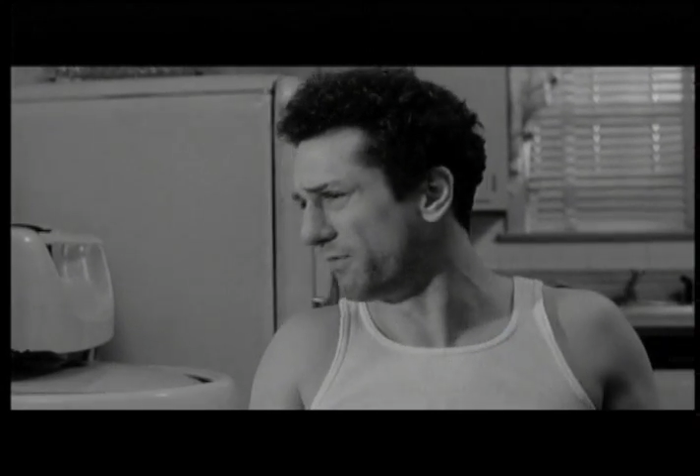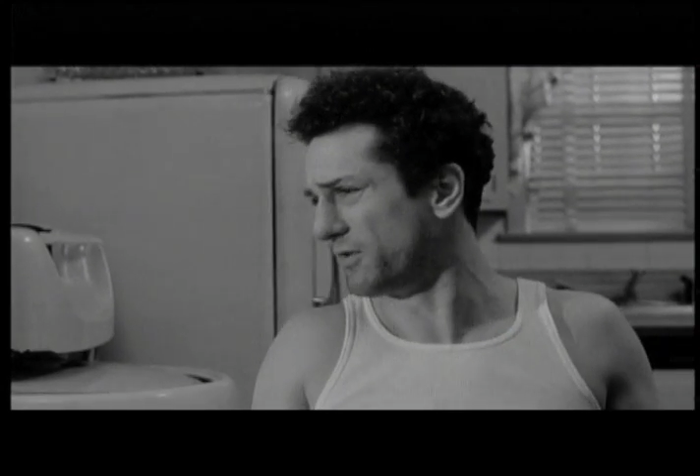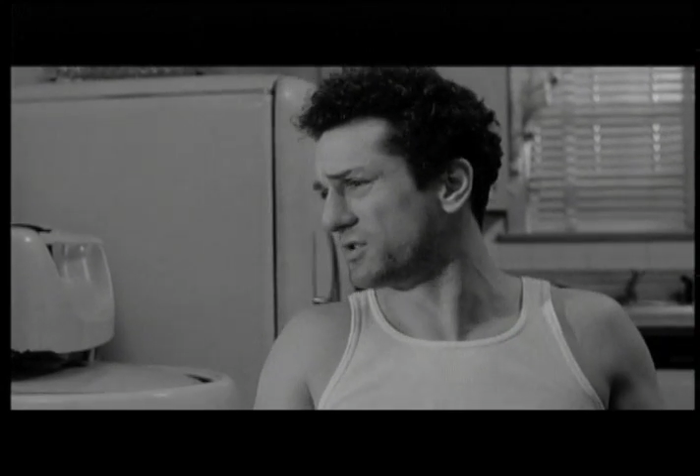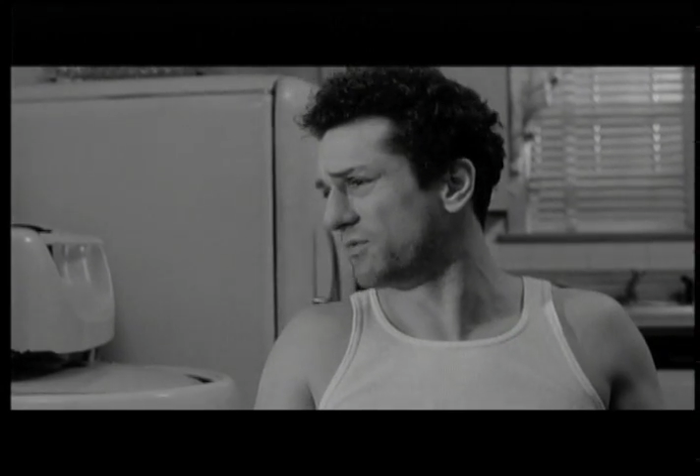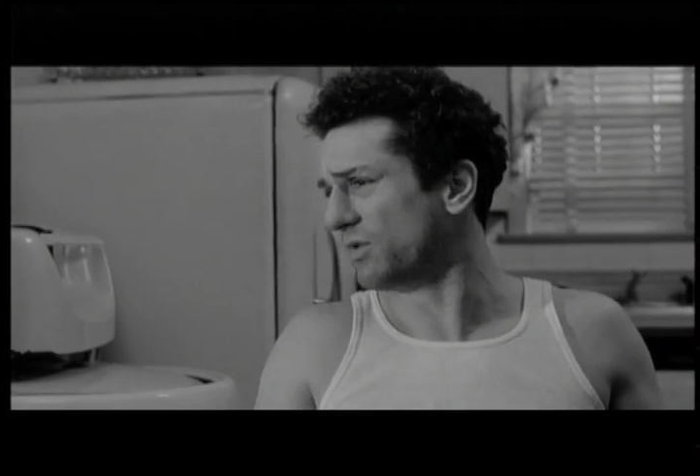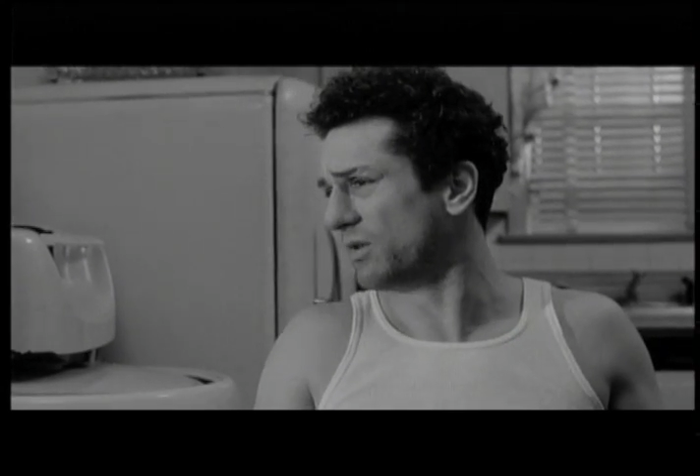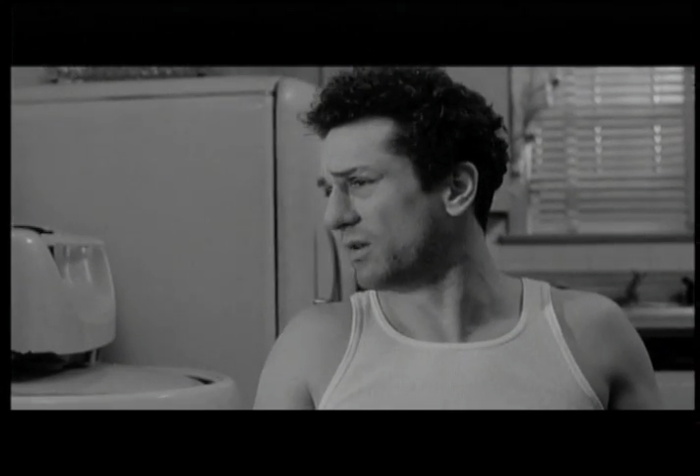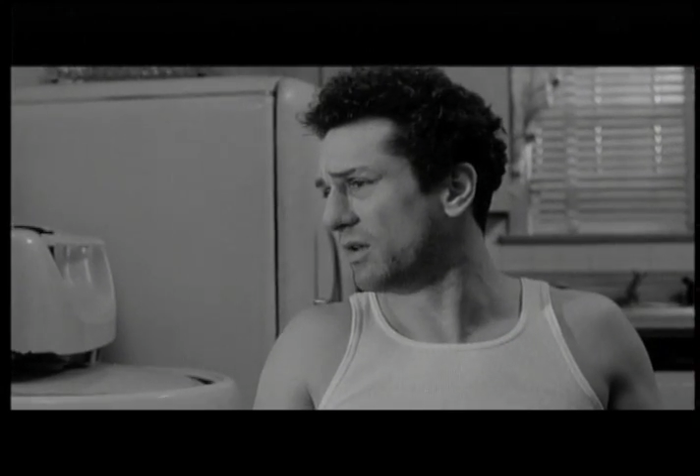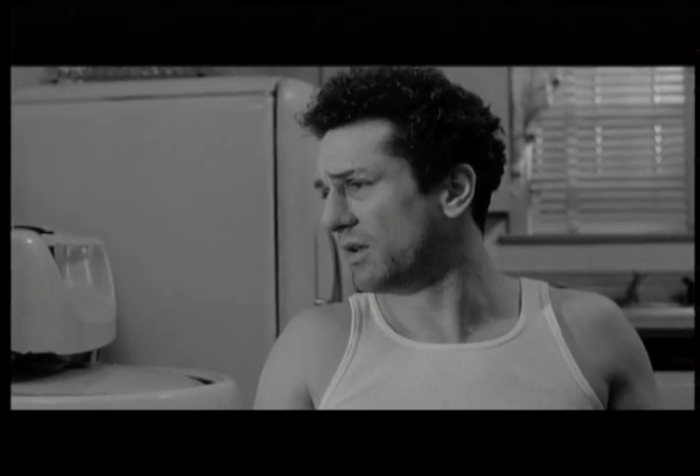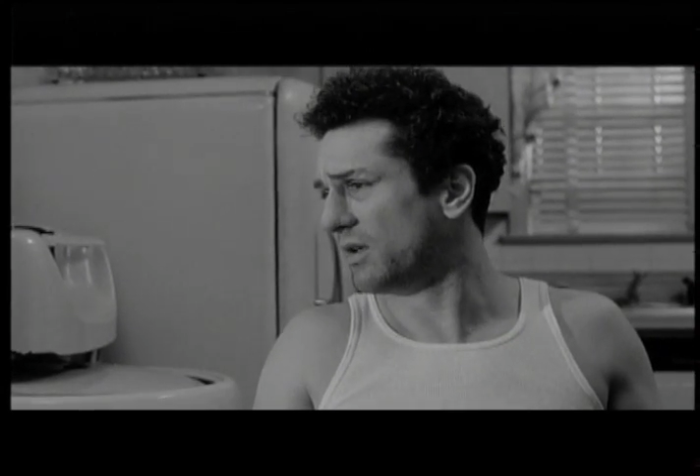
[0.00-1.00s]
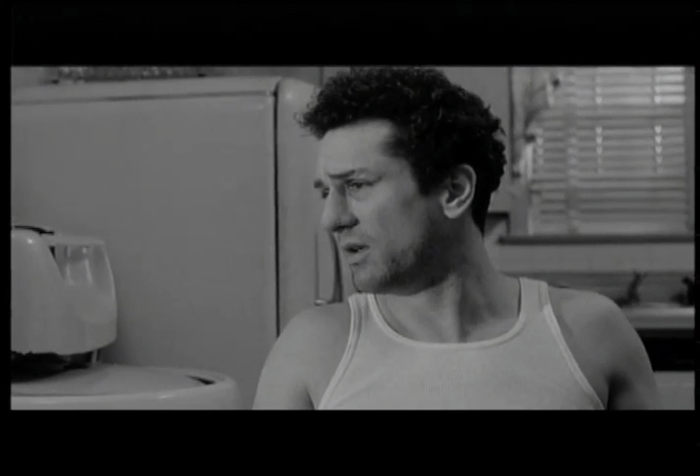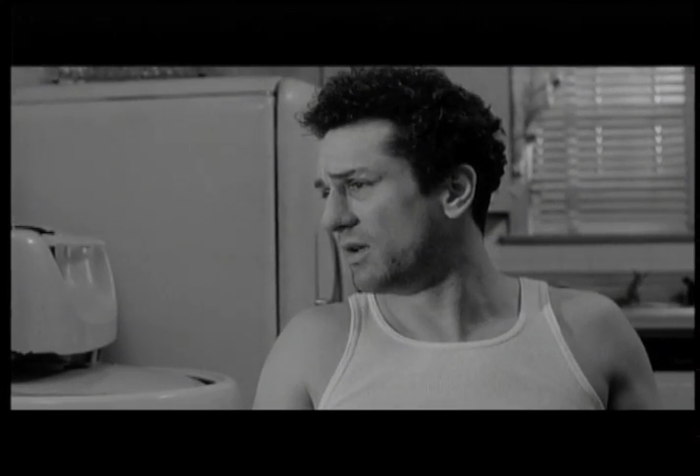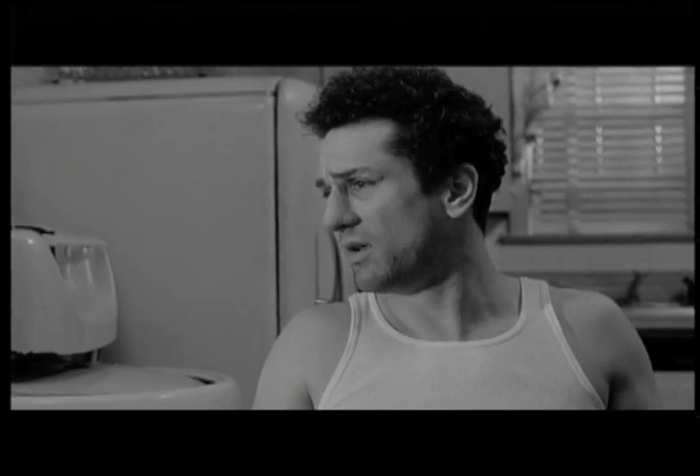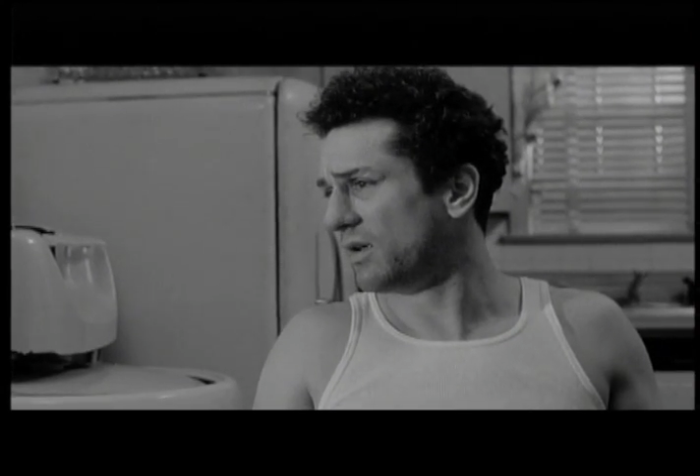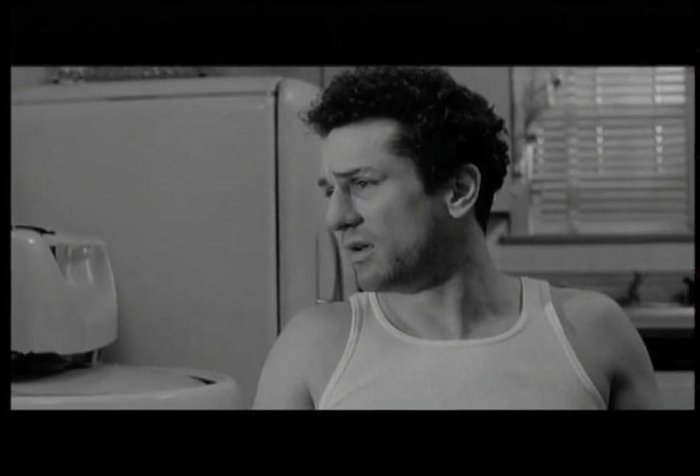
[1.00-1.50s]
notice at the very
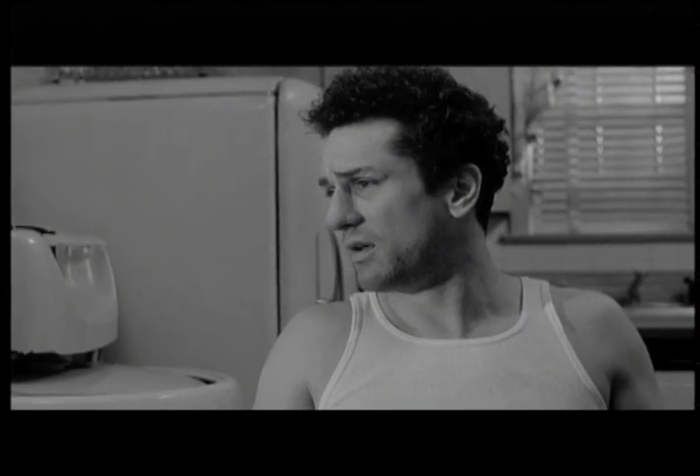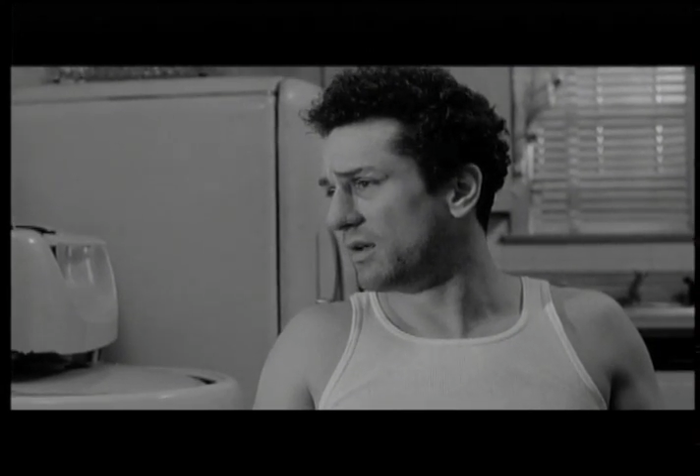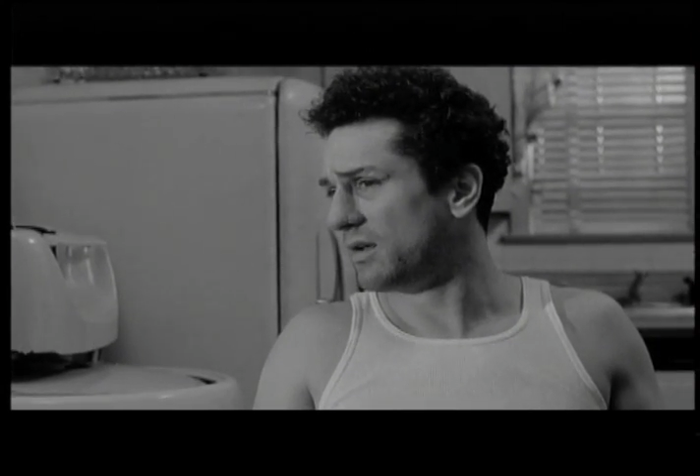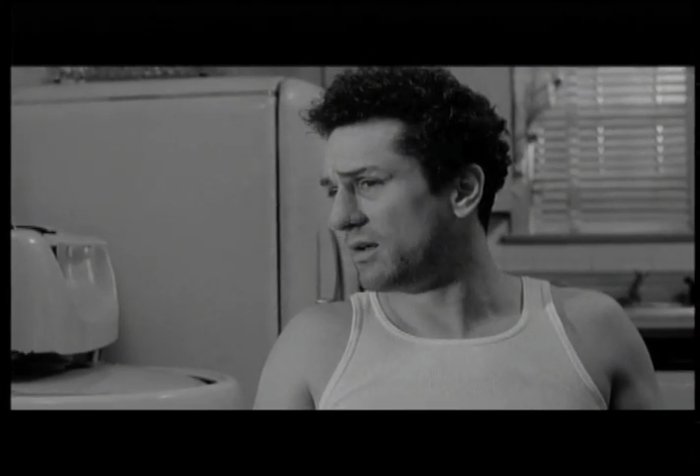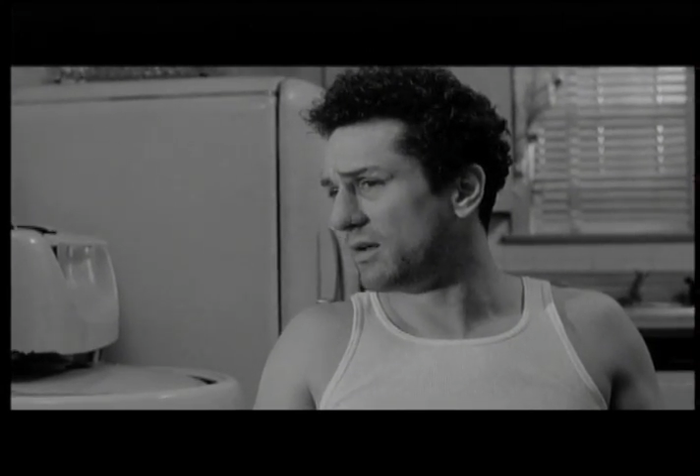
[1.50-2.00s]
end that